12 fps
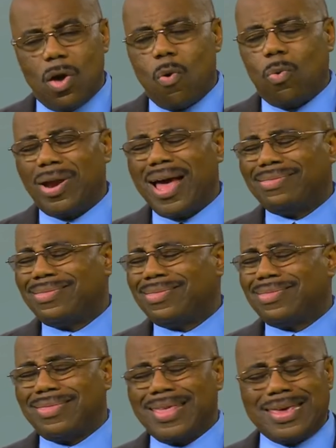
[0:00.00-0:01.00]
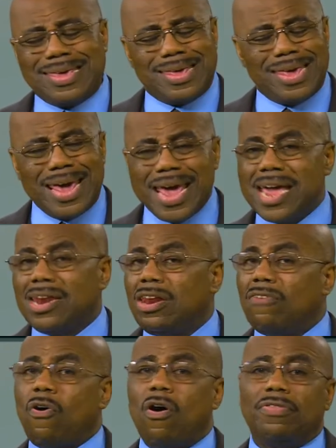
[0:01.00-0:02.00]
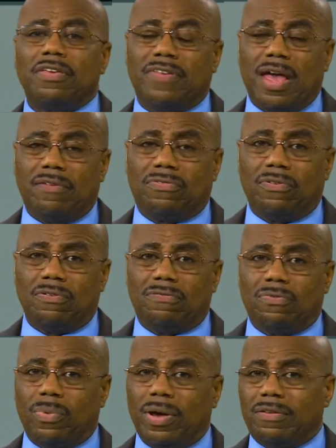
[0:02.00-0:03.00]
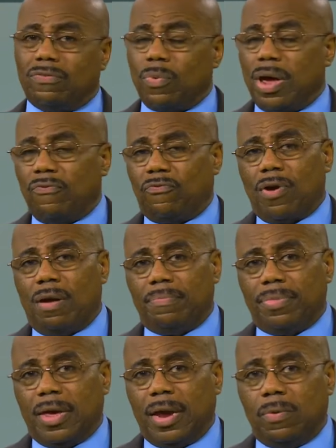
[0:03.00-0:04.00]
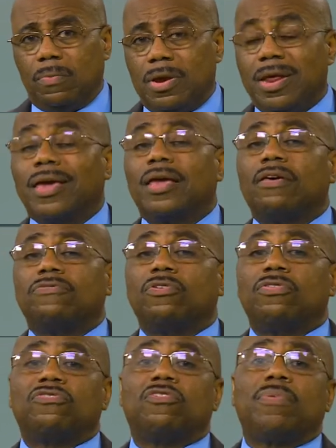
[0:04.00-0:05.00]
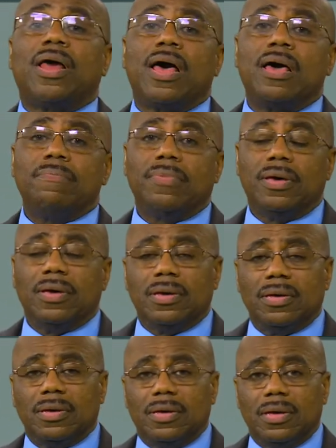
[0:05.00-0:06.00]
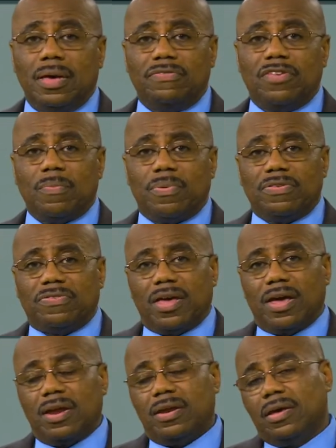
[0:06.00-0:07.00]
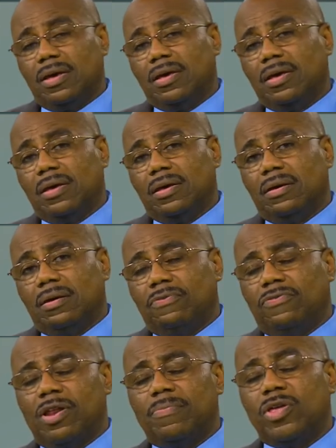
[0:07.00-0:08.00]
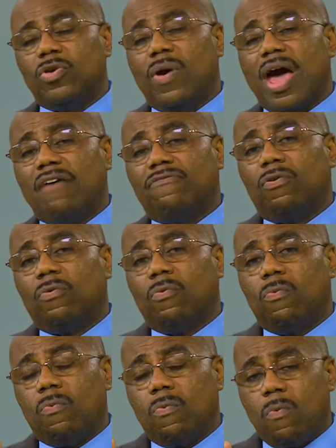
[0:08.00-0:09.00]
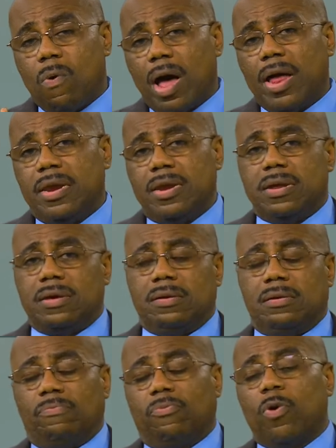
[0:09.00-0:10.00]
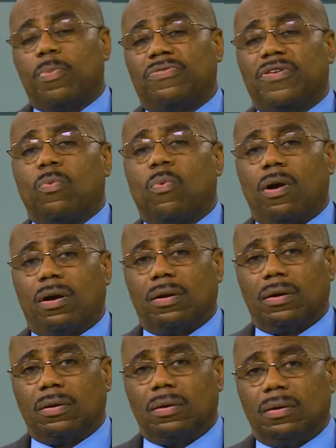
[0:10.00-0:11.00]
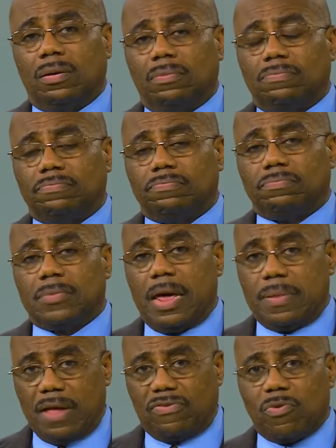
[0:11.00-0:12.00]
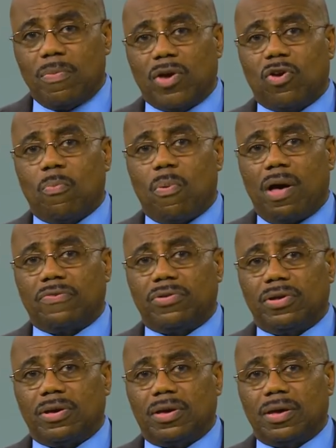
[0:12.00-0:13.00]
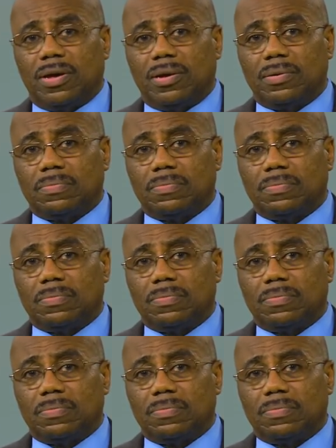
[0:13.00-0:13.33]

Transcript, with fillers: Well, at the end of all these answers, which went from the ridiculous to the sublime, he simply said, "Gentlemen, you have one purpose at work, and that's to make your boss look good."